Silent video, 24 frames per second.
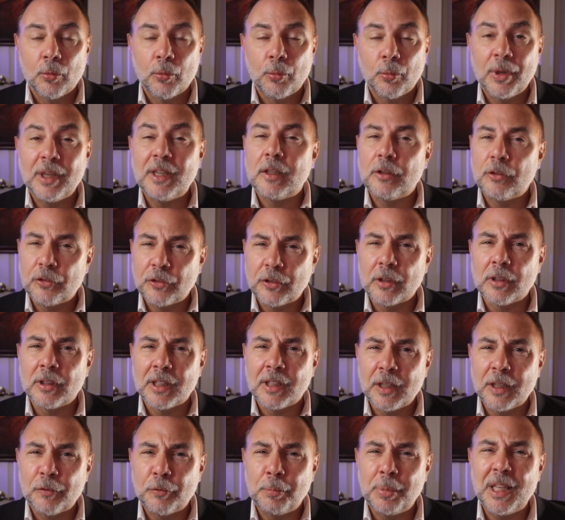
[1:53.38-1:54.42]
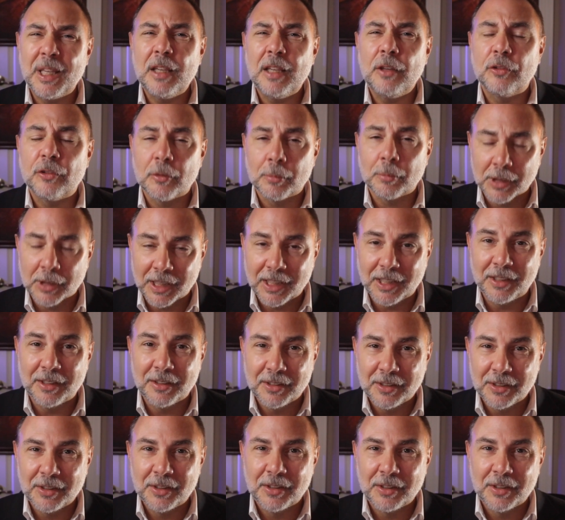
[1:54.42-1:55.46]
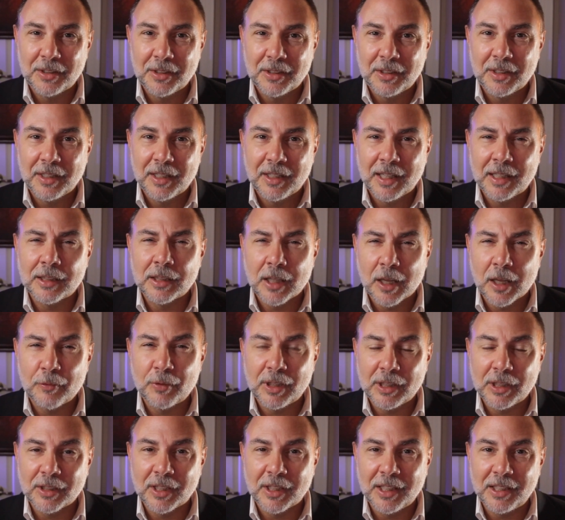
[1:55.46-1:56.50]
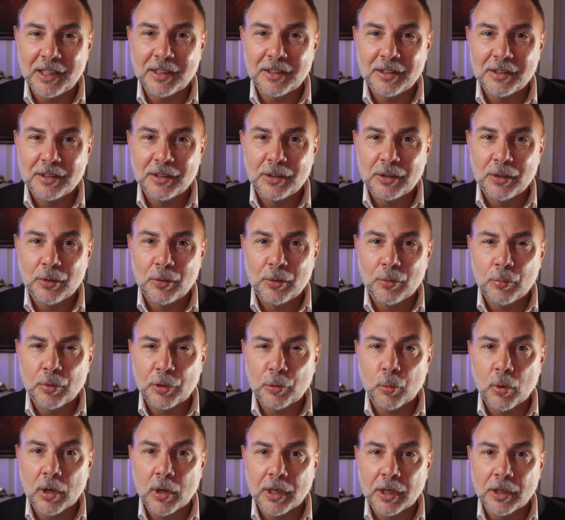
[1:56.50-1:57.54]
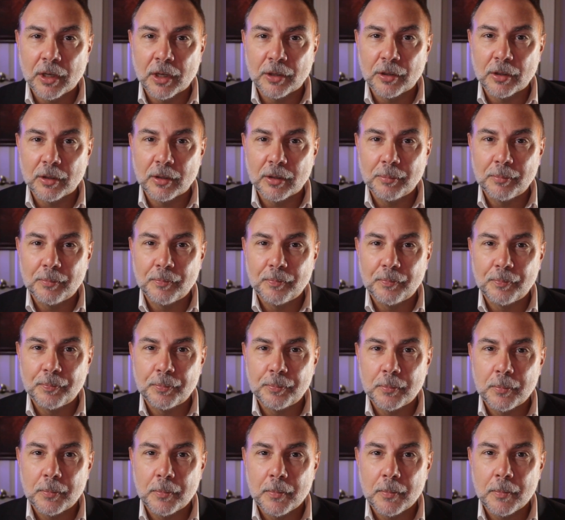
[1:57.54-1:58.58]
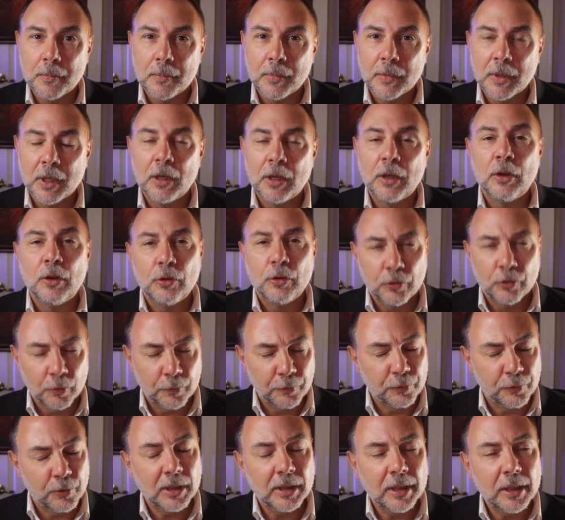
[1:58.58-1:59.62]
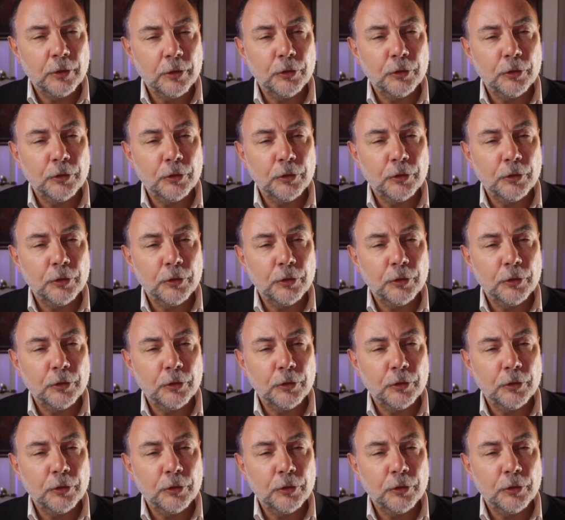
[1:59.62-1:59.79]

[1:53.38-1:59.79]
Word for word: we can still live peaceably and lovingly with one another. So freely